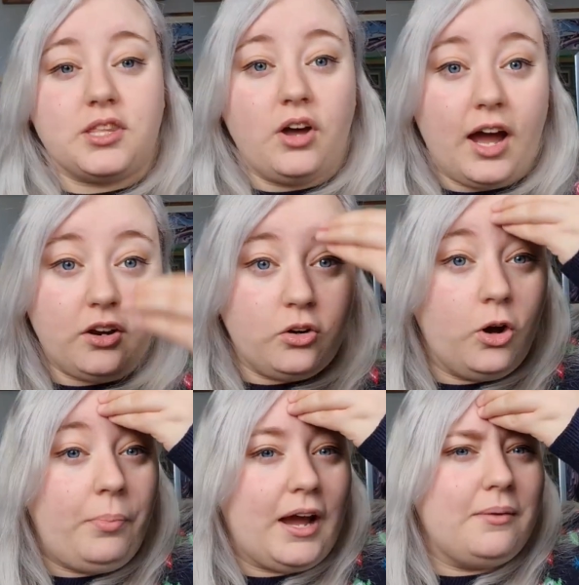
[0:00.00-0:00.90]
I thought I could
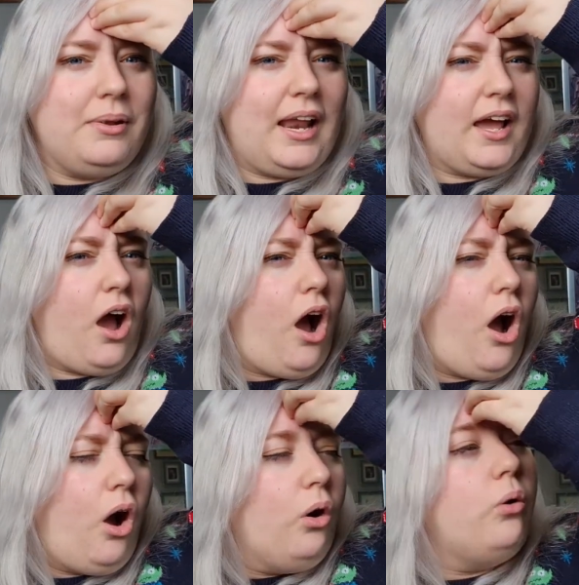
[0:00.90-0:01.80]
go back and be like,
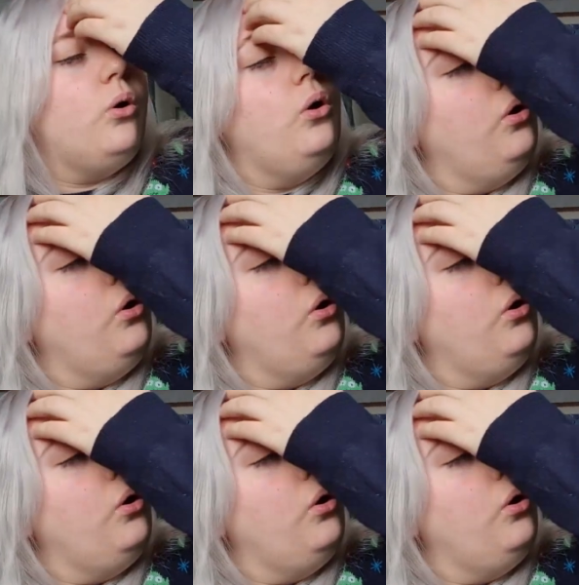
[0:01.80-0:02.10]
oh,